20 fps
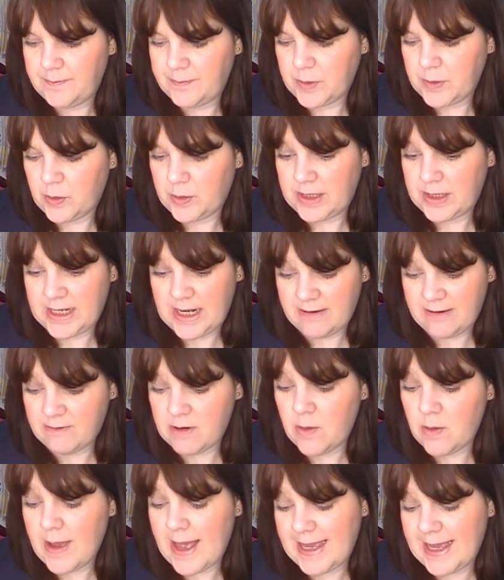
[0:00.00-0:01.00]
on a knit
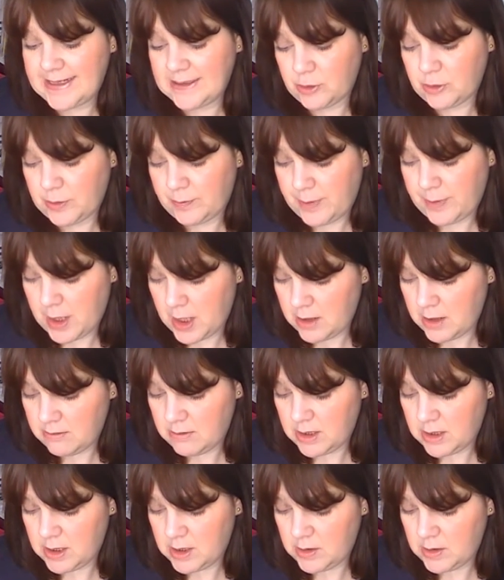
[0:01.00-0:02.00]
row and on a purl
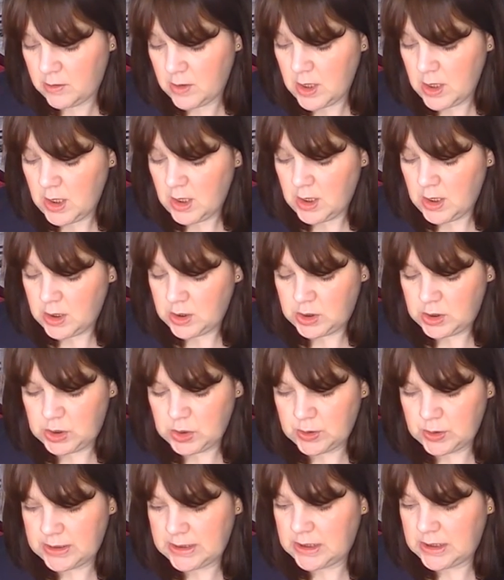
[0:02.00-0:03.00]
row,
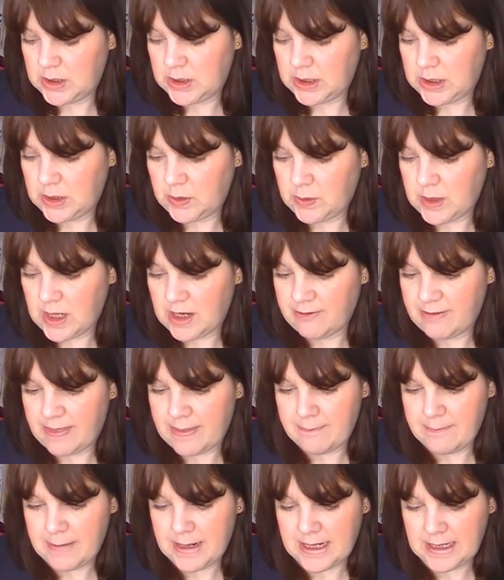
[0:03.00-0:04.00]
joining in a new colour in
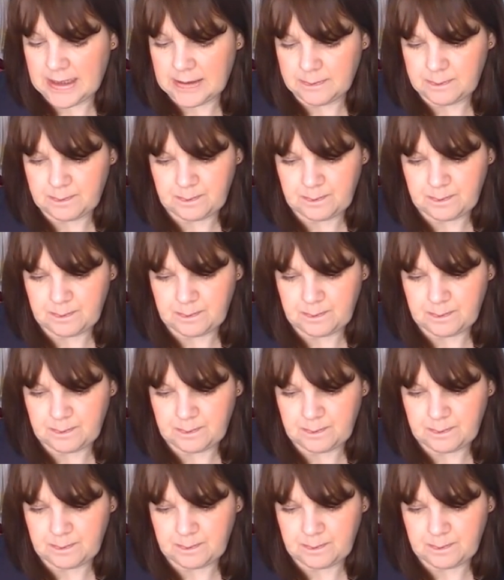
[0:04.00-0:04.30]
the middle,